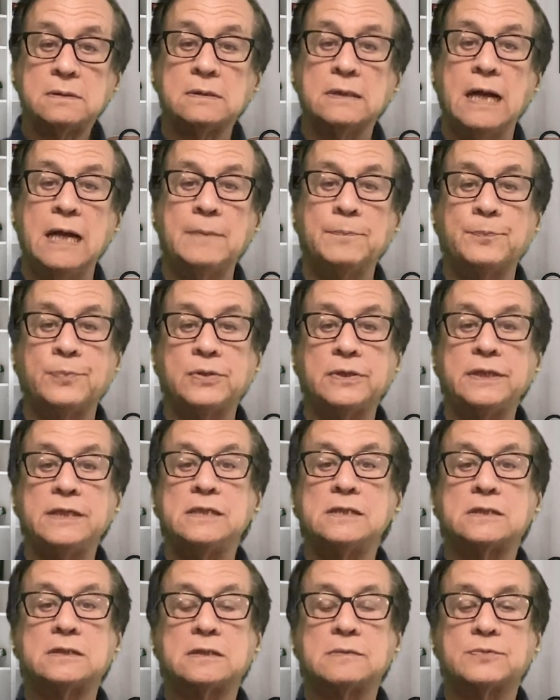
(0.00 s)
And
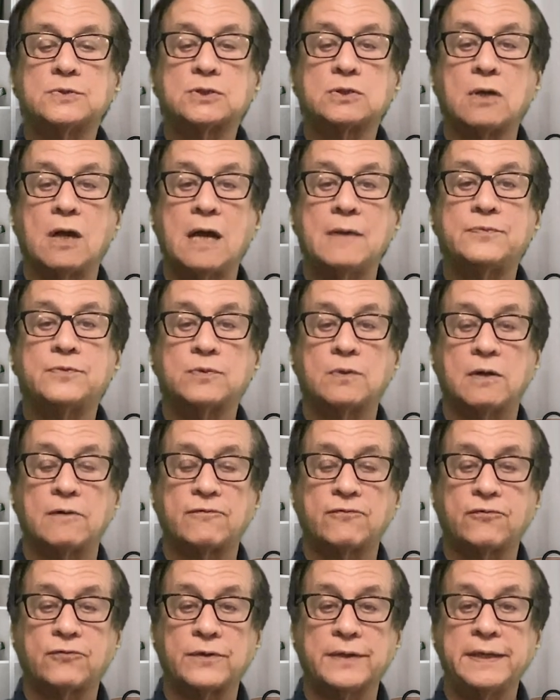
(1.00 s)
please subscribe to our
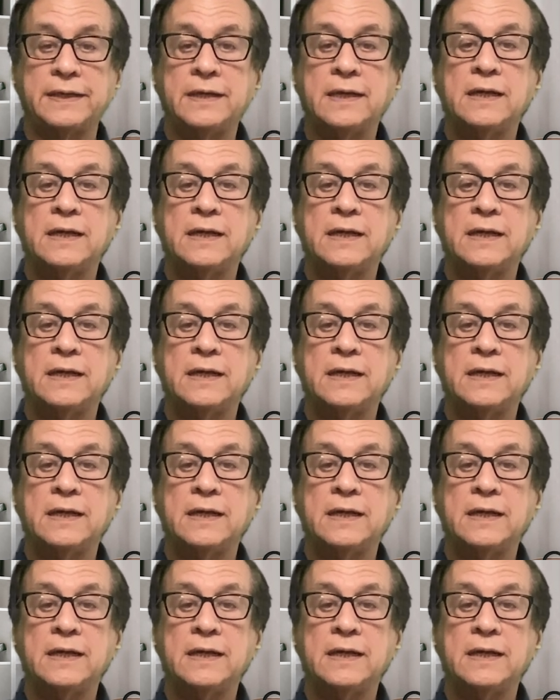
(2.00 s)
free